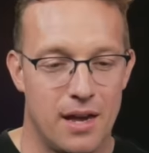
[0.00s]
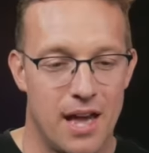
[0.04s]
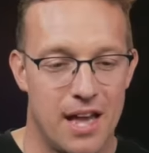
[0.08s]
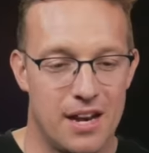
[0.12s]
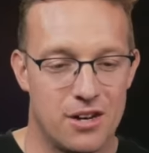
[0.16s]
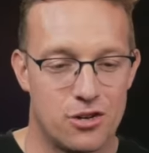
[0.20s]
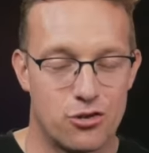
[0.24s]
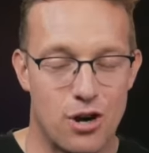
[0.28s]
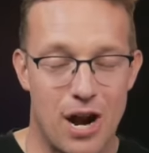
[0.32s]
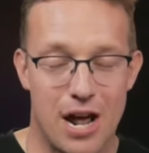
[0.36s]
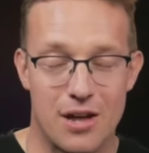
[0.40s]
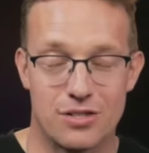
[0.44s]

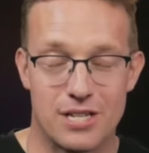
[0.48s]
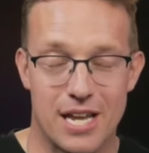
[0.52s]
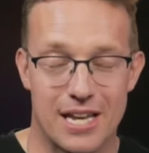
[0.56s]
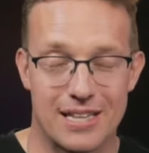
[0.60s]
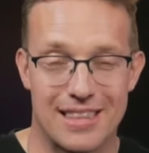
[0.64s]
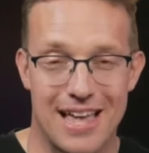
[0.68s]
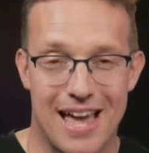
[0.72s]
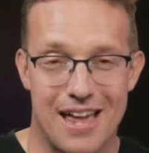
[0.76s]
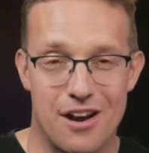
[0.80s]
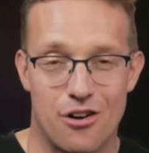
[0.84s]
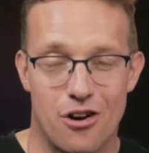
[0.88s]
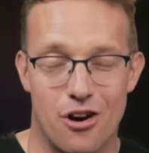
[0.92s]
And crowds like
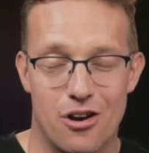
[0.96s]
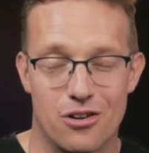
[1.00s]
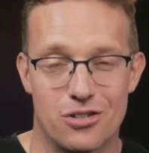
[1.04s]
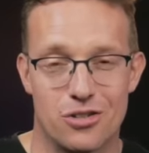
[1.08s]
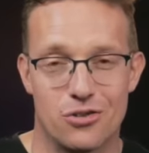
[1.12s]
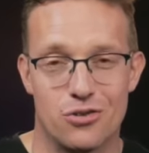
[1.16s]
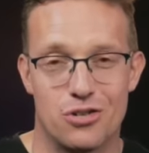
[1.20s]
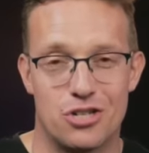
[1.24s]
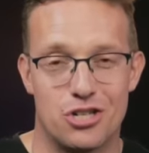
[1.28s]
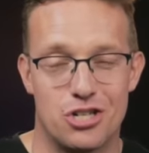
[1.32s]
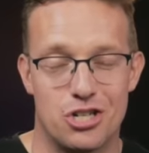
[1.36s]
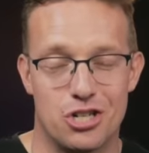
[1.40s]
that are
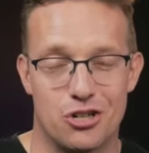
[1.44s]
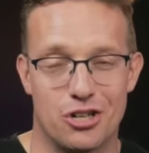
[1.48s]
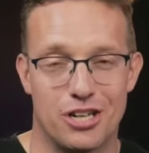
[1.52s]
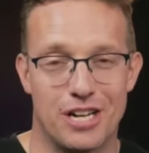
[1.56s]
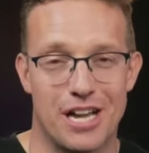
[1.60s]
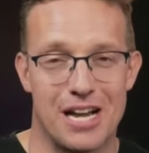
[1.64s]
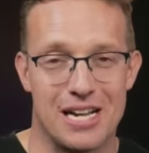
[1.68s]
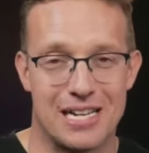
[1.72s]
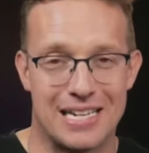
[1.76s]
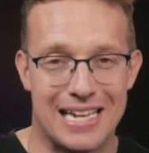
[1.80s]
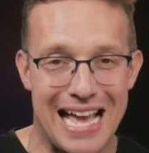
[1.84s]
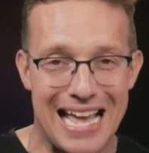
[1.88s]
also cheering
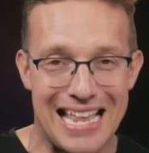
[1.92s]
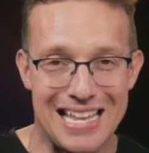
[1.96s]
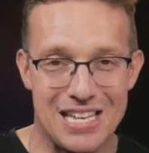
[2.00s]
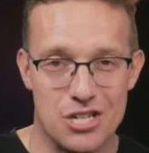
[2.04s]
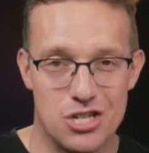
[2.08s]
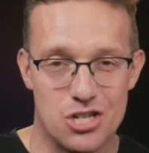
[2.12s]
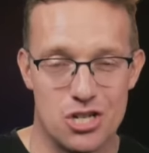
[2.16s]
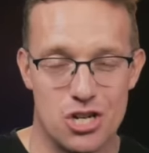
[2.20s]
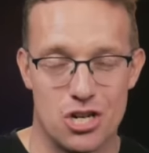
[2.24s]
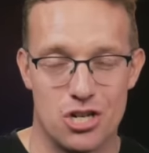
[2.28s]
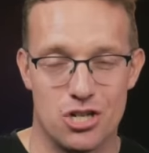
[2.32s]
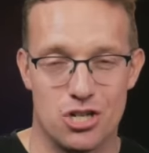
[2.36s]

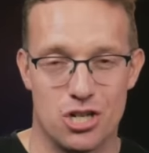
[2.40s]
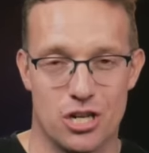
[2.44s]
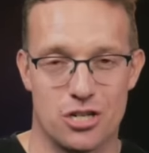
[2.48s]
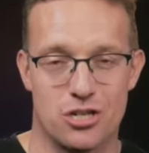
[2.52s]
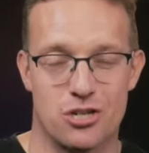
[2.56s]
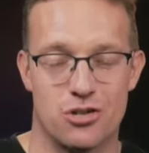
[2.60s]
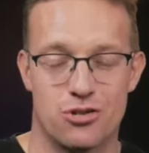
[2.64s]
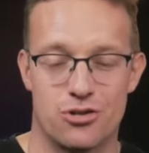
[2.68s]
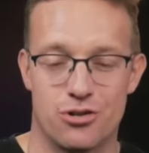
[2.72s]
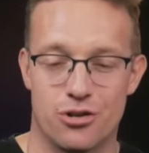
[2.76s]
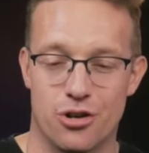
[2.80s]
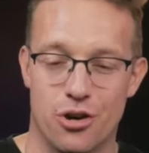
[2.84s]
against
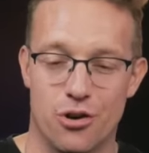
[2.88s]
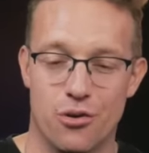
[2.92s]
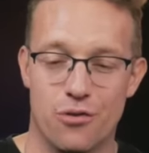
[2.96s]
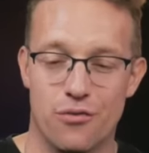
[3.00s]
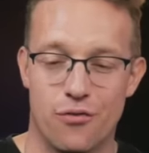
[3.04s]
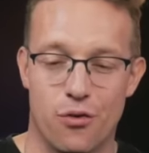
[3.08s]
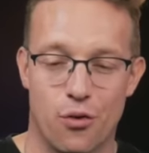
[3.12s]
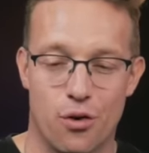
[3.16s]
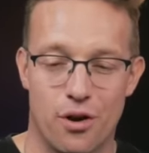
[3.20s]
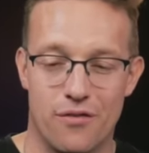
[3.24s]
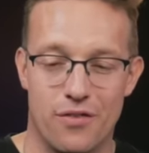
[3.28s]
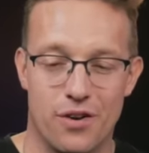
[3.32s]
Justin Trudeau
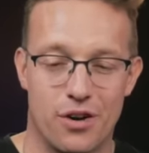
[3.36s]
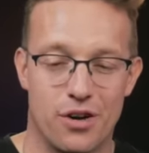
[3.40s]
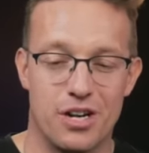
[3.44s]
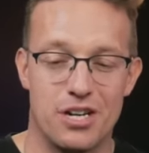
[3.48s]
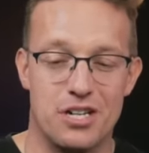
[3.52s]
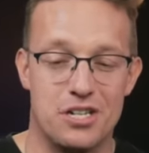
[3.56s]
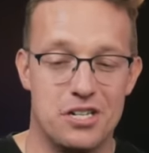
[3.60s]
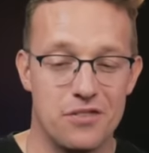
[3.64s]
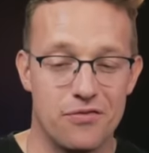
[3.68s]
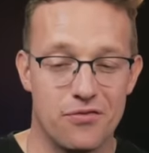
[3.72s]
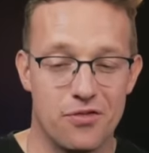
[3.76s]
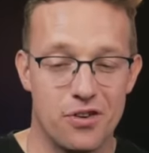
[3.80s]
for a very
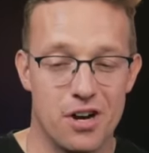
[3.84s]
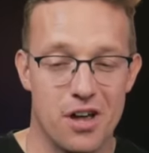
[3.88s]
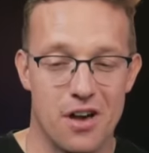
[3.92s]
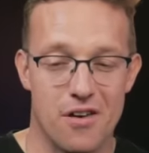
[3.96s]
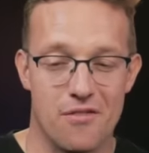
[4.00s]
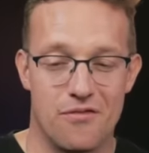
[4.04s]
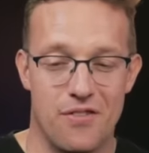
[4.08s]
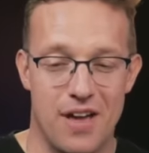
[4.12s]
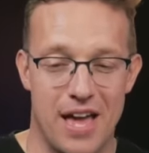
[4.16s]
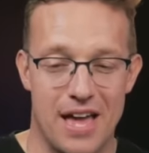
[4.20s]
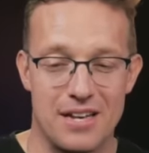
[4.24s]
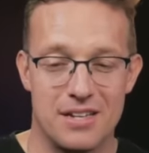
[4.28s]
different
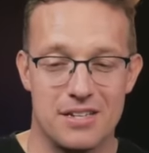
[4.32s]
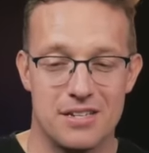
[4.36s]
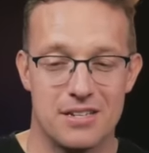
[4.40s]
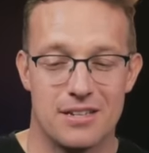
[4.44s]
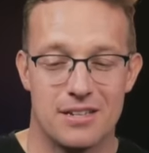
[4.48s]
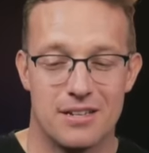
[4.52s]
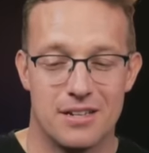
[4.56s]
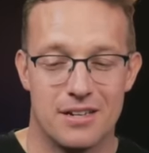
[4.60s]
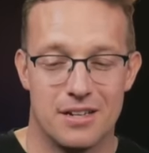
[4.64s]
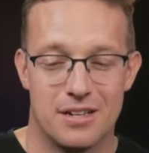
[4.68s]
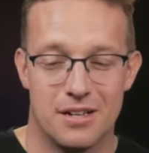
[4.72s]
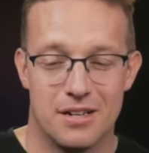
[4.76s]
event,
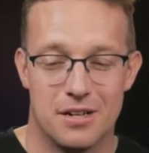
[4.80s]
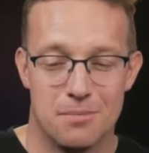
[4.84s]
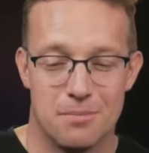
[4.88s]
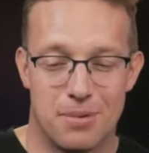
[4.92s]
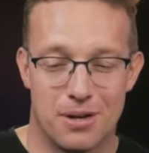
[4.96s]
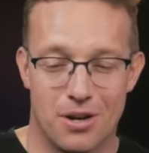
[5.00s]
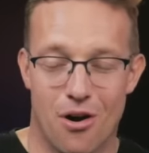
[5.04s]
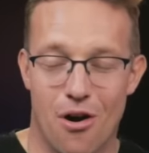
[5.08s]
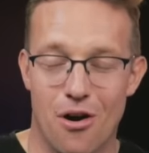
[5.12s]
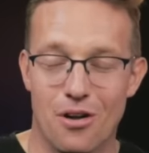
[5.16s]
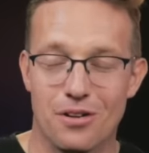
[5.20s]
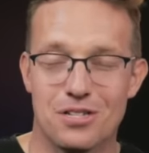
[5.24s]

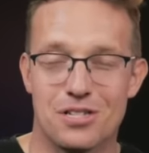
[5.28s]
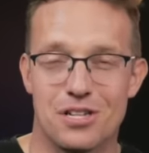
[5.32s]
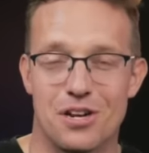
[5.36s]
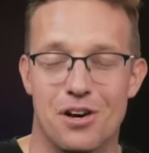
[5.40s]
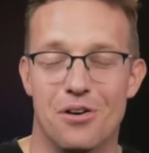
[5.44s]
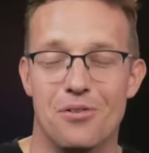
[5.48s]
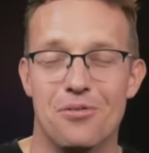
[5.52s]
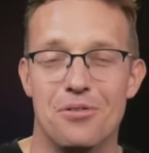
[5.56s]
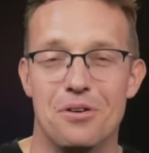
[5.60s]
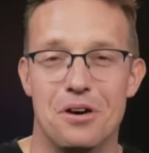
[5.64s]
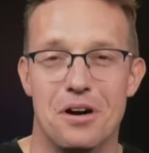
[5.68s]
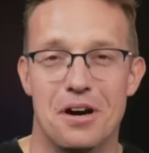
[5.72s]
but
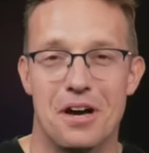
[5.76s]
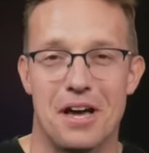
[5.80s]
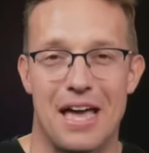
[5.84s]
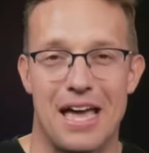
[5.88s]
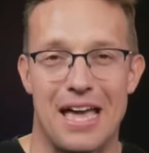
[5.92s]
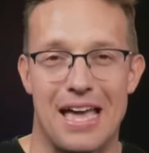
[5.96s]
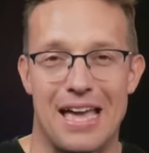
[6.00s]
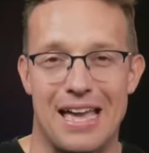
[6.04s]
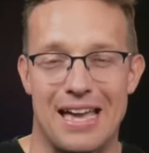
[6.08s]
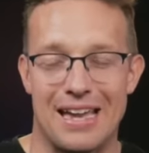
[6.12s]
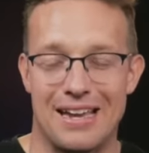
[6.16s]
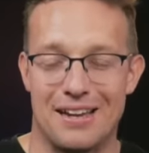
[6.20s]
also
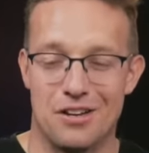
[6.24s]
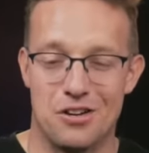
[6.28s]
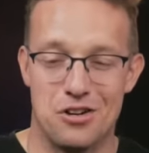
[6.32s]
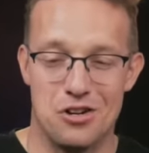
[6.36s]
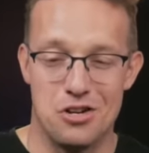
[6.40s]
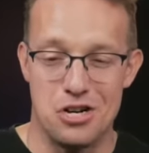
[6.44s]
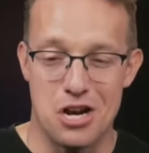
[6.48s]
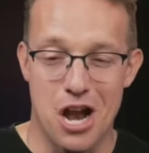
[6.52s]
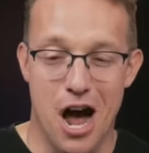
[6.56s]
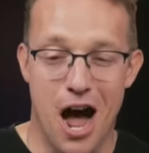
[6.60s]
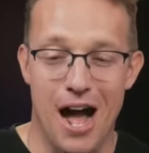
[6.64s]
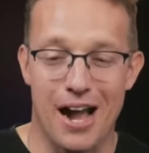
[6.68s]
a
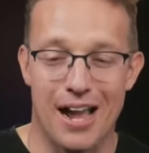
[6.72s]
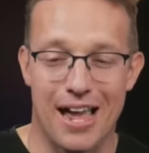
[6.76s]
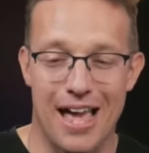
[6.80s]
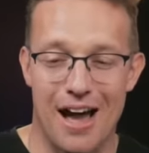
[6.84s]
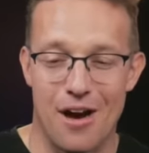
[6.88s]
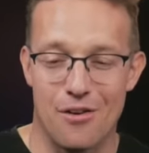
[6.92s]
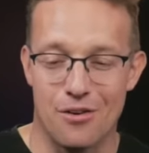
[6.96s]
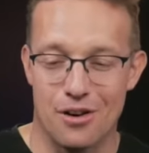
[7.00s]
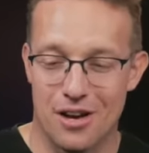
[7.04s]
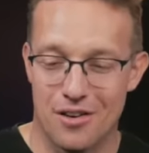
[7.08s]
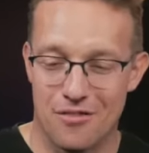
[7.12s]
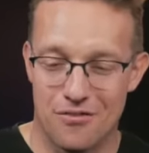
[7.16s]

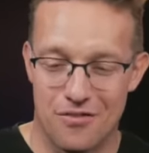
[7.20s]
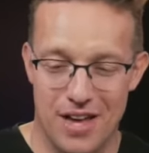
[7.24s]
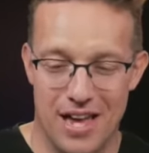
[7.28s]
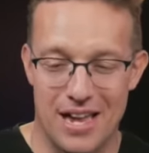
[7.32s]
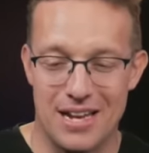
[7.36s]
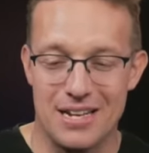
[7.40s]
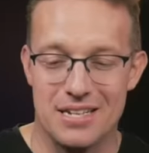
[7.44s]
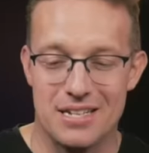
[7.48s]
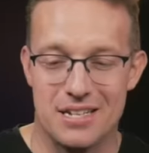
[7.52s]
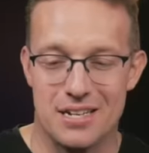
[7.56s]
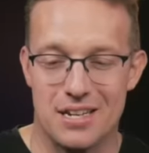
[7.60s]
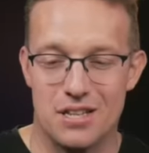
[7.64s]
knockout
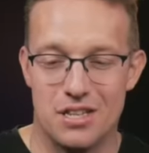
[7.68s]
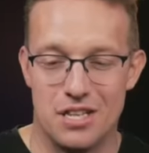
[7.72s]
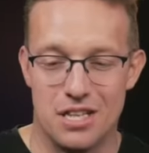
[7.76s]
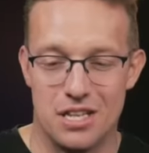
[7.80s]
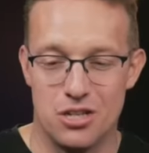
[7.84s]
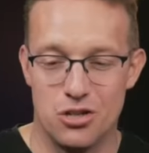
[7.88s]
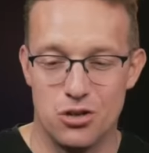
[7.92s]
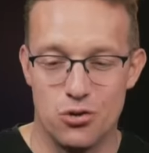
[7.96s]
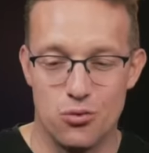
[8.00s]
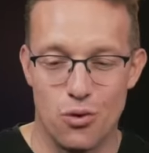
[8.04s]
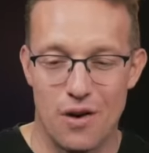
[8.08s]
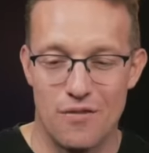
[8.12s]
event,
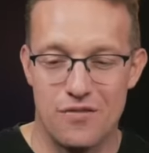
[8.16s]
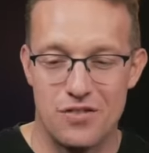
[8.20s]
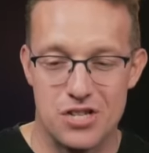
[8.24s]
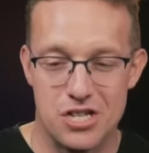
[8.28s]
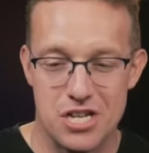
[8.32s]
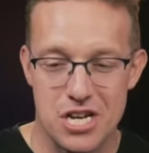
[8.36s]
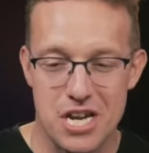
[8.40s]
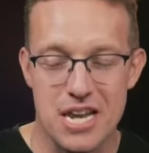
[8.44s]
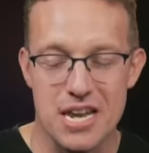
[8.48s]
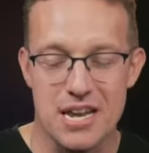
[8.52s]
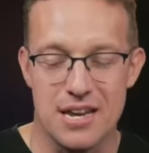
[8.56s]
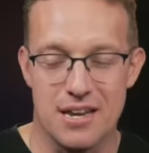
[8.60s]
the
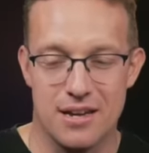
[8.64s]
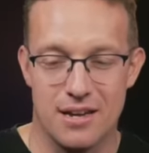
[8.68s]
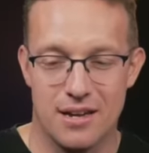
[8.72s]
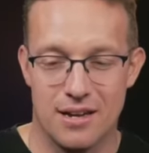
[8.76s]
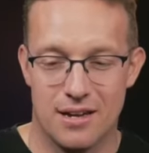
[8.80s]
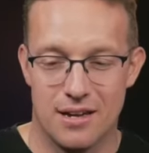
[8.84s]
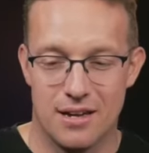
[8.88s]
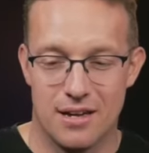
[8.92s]
UFC,